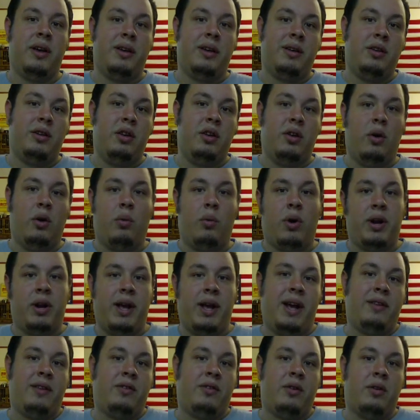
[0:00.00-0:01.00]
you don't want
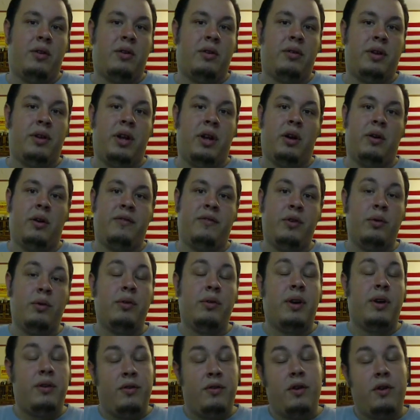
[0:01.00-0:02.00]
to enter, you know, if you
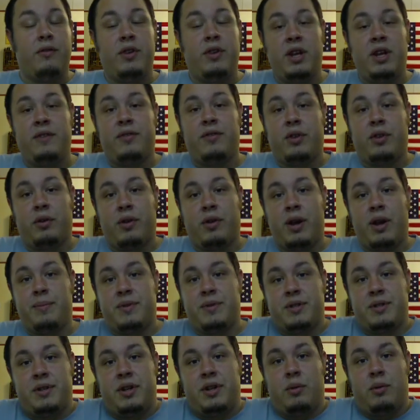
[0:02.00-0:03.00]
if you have a need for the
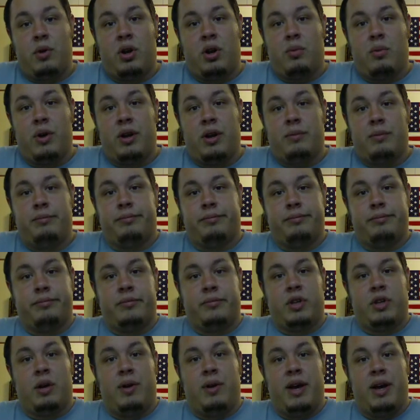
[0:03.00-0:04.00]
grips and you want to win them,
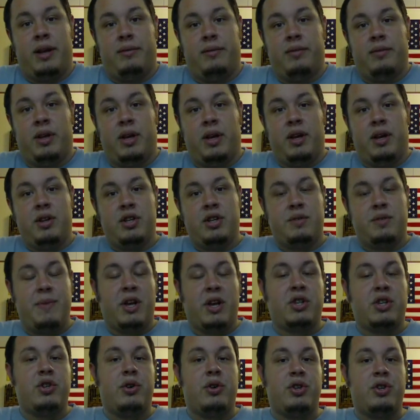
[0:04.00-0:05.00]
go ahead. Just
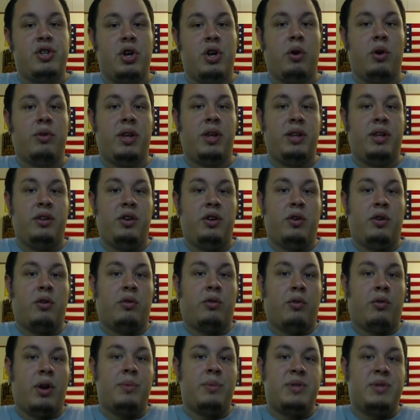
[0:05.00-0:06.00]
make sure you show that
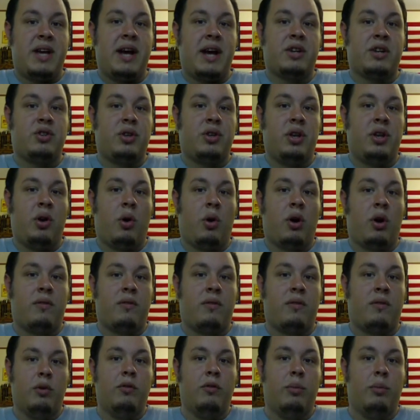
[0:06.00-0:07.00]
your grips actually are
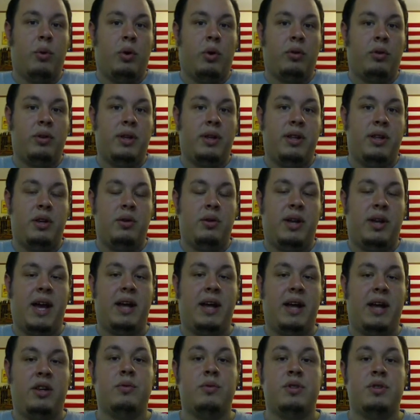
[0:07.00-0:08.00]
removable and that you
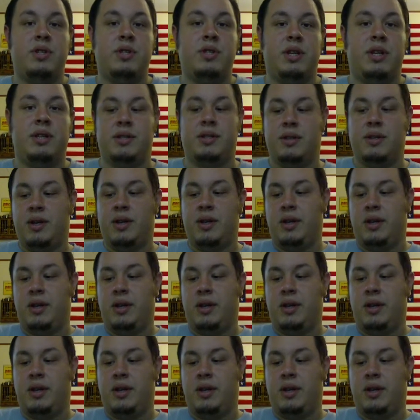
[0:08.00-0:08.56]
can use these.